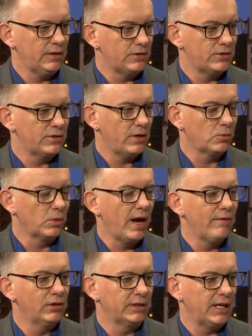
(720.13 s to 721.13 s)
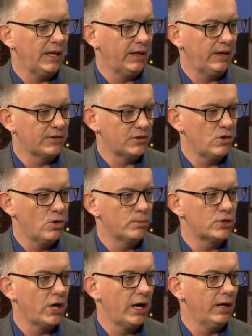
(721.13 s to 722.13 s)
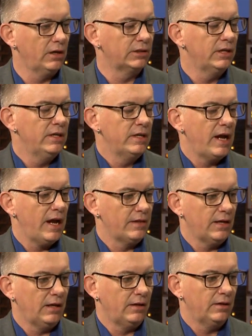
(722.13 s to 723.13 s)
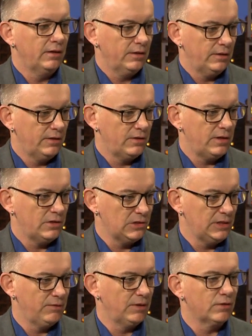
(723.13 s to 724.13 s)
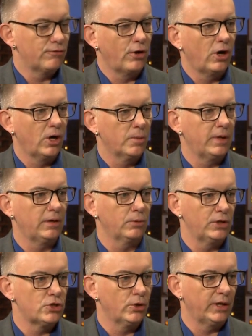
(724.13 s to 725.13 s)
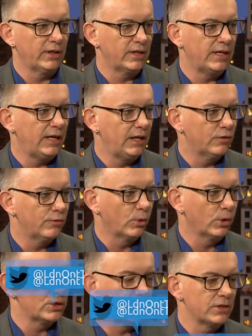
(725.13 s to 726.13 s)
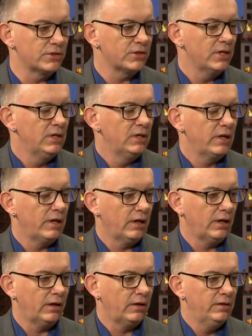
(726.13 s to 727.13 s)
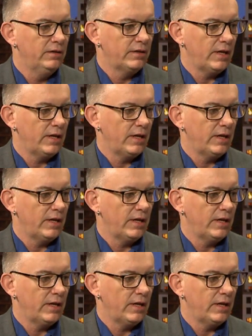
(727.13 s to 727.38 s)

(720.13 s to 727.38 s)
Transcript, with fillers: his arrival in Canada as a home child and then his, his leaving the farm and rejoining the Canadian Forces. Uh,